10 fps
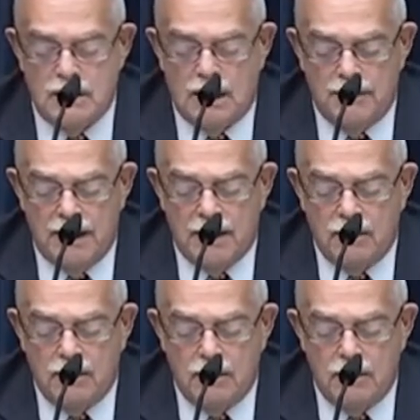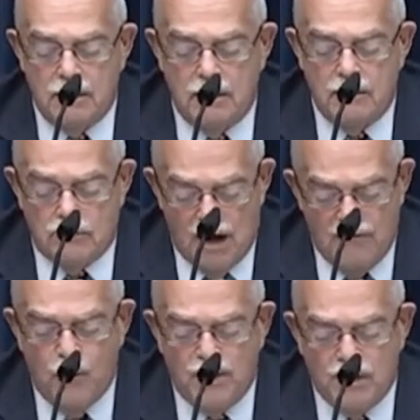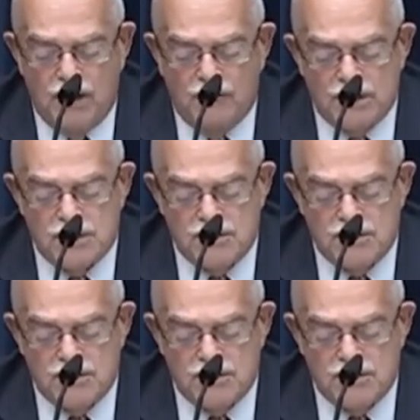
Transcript: a man rife with conflicts